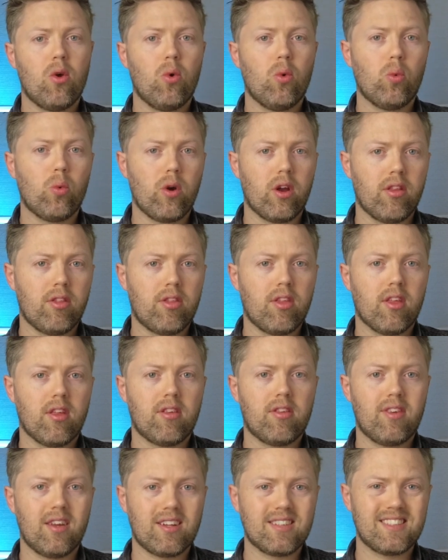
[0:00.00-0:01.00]
with
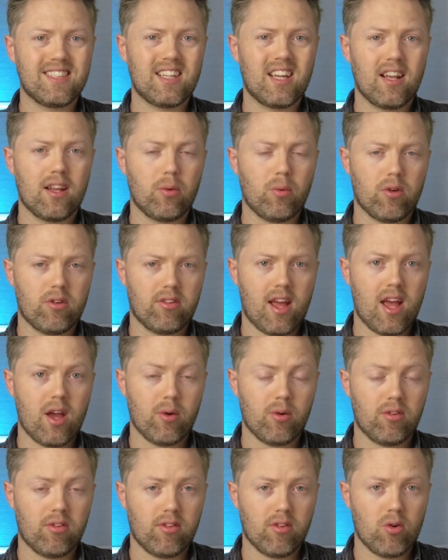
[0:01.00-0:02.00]
60 kilowatt
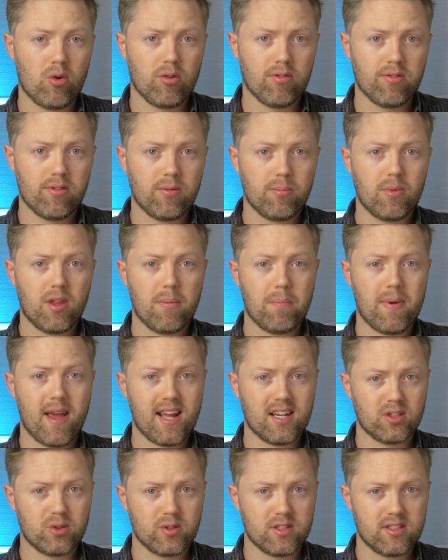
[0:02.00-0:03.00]
hours of
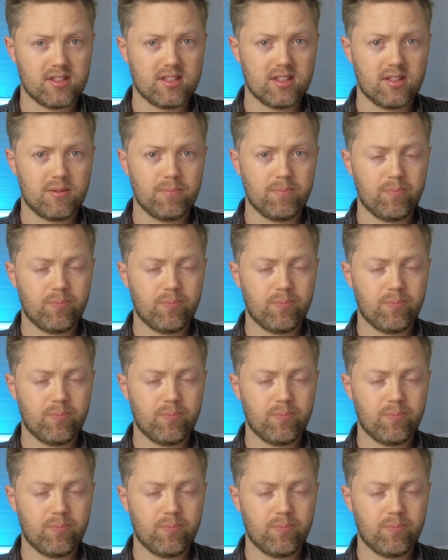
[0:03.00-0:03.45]
batteries